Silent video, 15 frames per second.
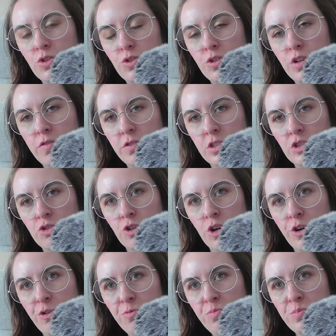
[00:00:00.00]
different
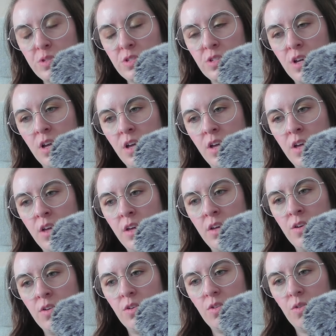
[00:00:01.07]
tropes,
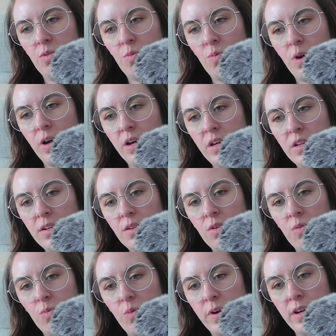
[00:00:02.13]
one
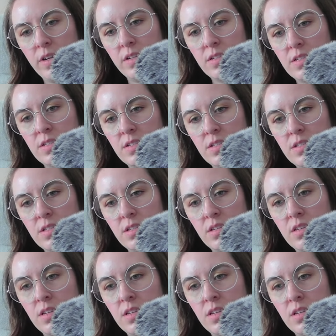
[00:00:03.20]
was